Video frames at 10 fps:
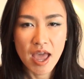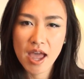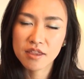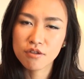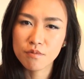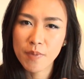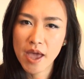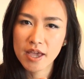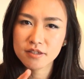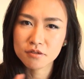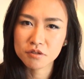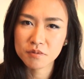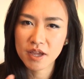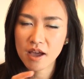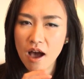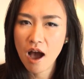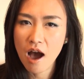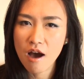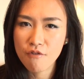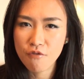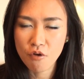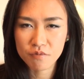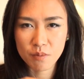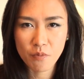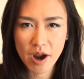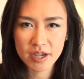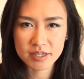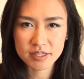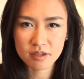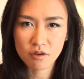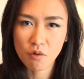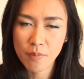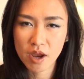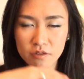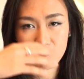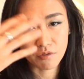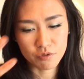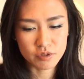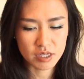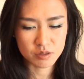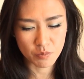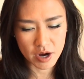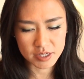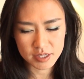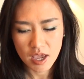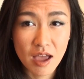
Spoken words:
and you pay sort of like a half of the price compared to the full size price.